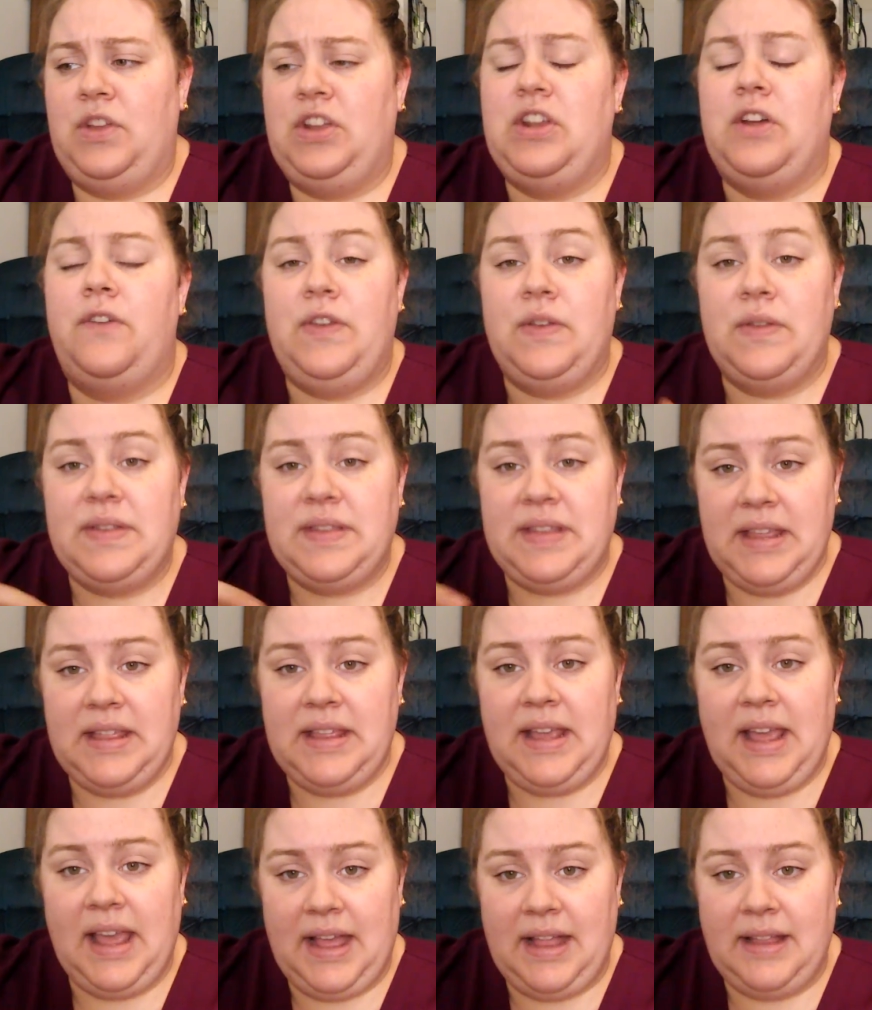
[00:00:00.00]
if you see
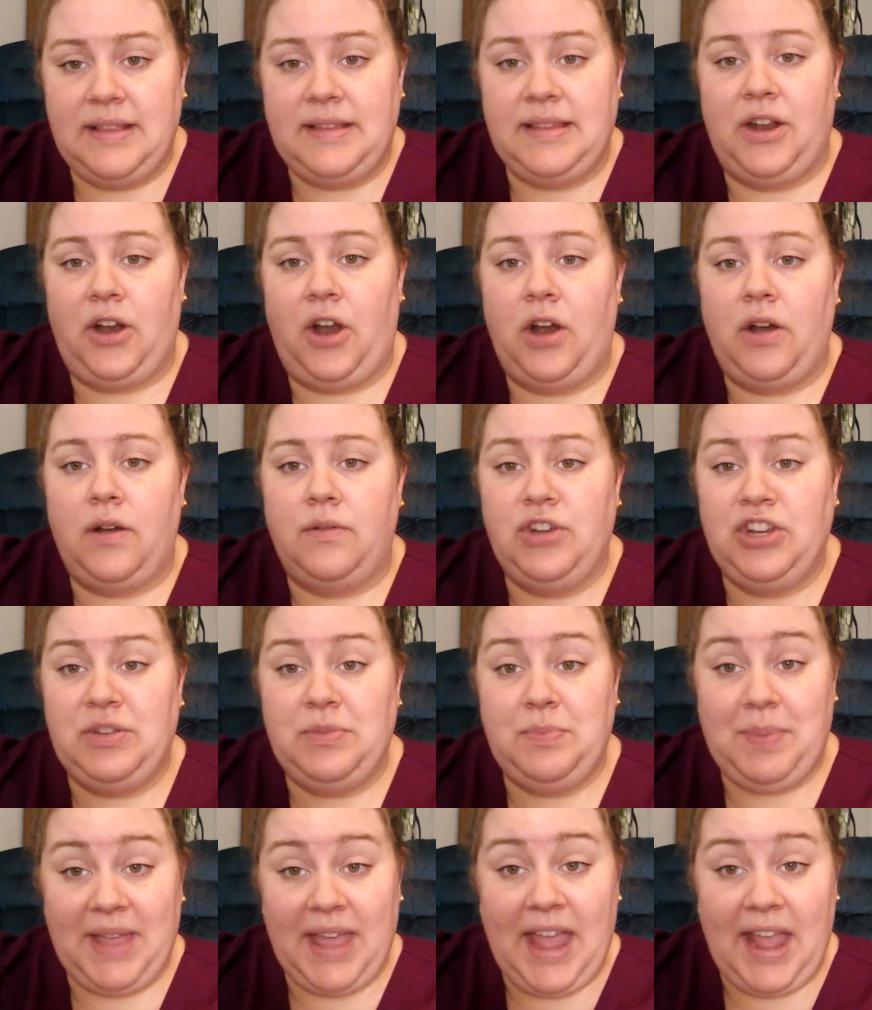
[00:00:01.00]
the kids that are
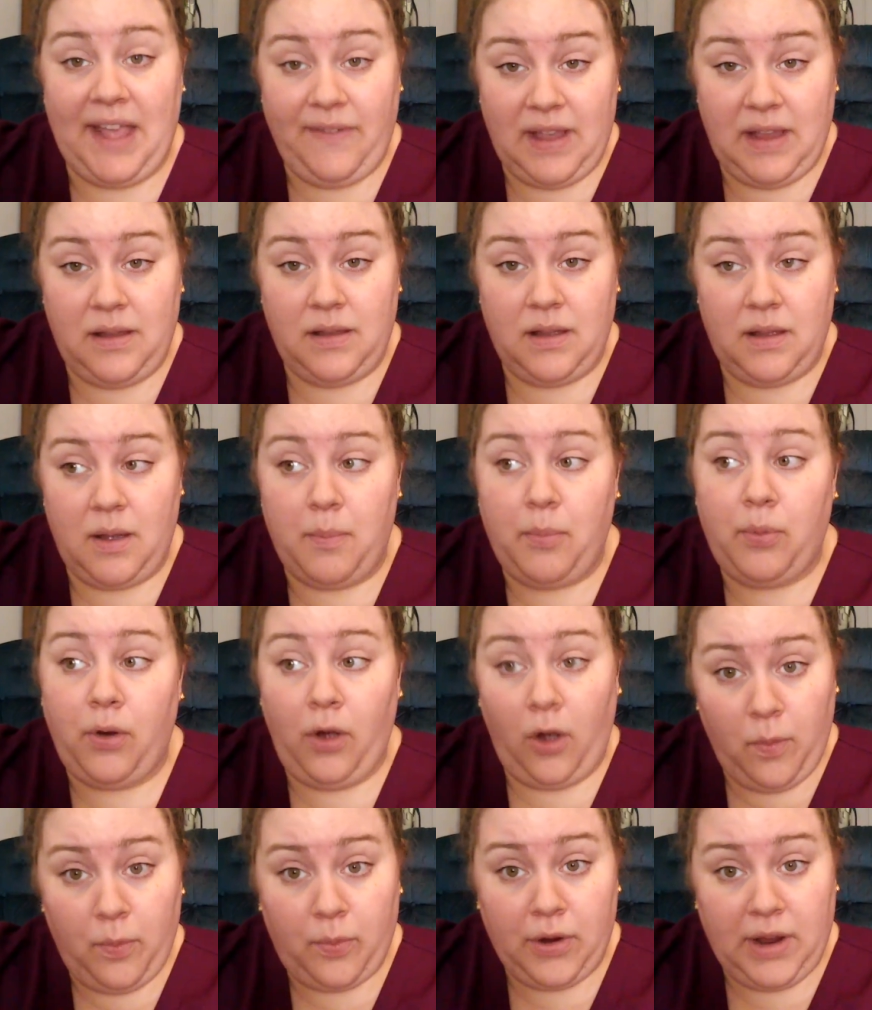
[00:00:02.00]
just behaving
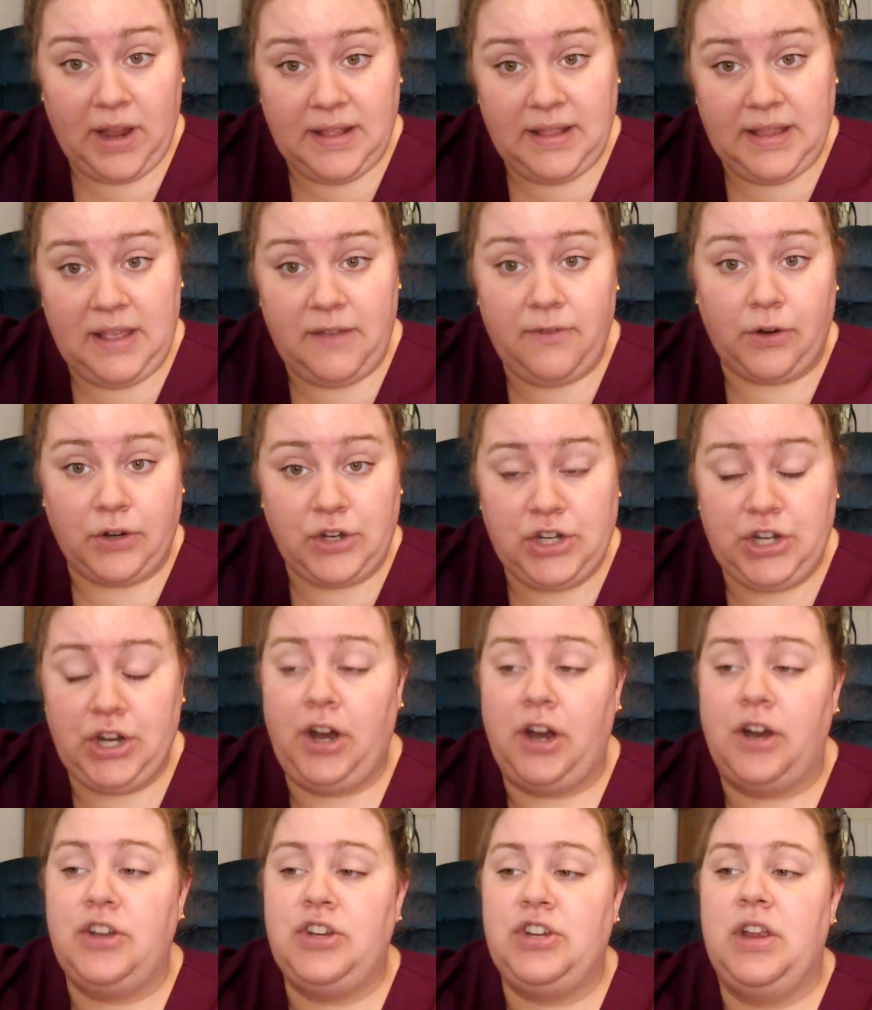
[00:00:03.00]
appropriately for
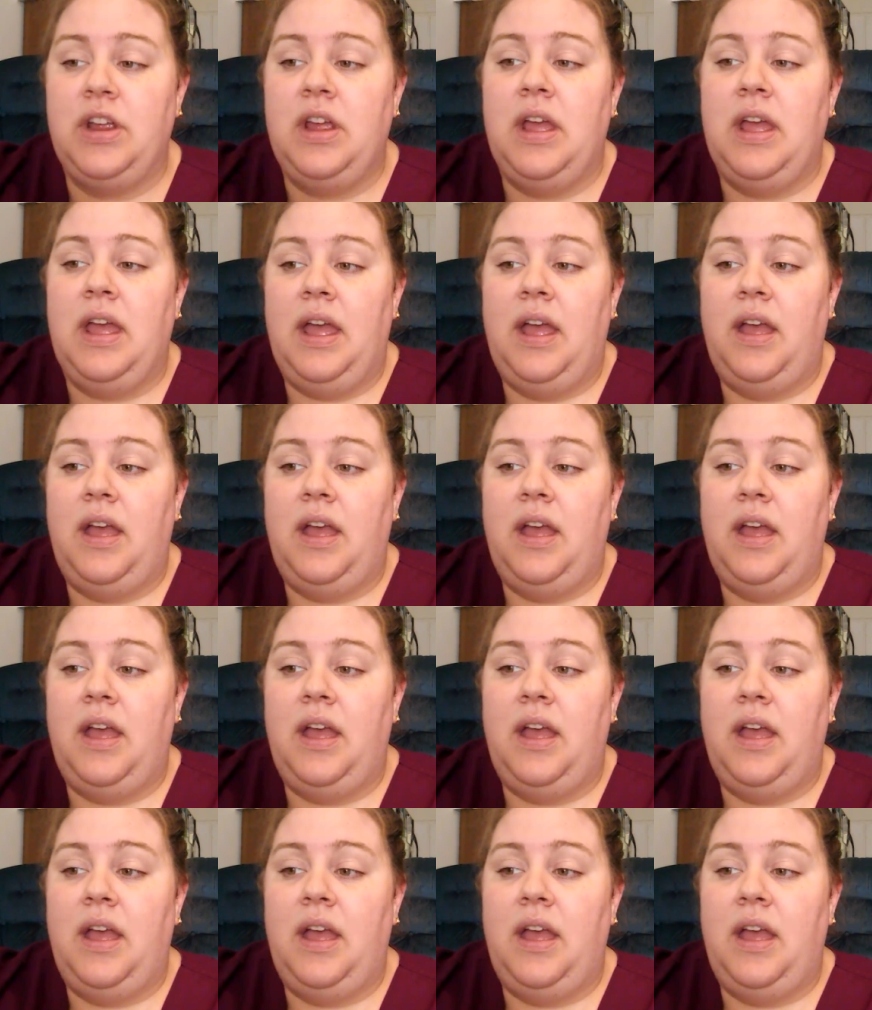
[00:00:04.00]
church,